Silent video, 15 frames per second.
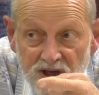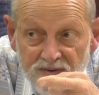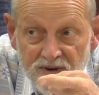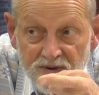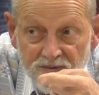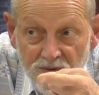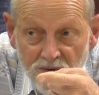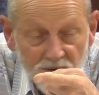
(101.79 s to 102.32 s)
leave
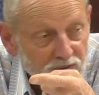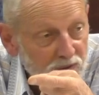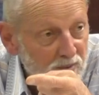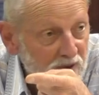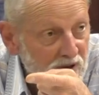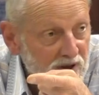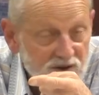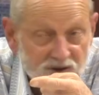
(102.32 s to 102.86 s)
it for a few
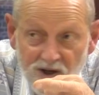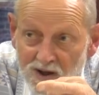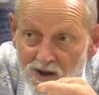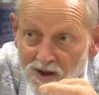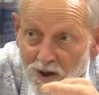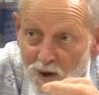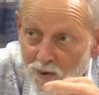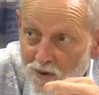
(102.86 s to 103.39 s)
minutes and
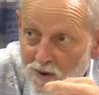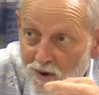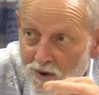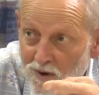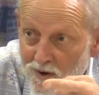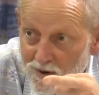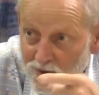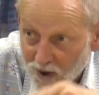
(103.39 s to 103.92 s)
it'll go
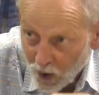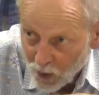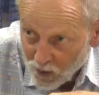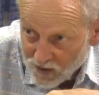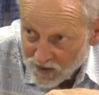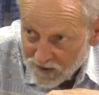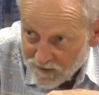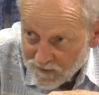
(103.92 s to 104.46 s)

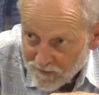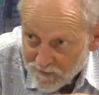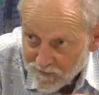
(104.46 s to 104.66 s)
cold.